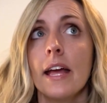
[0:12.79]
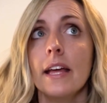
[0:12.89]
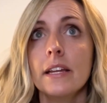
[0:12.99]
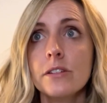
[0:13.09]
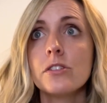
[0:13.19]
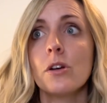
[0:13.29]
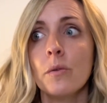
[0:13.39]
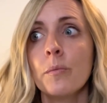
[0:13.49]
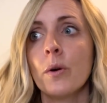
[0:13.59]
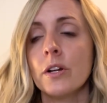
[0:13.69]
it is so
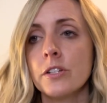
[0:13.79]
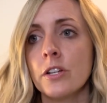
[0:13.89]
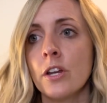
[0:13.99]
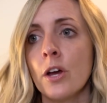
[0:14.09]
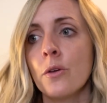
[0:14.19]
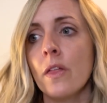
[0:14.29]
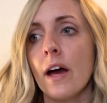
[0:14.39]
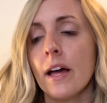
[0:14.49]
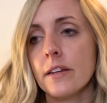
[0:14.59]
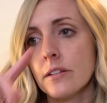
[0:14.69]
important to know
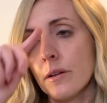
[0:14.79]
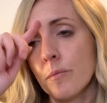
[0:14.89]
that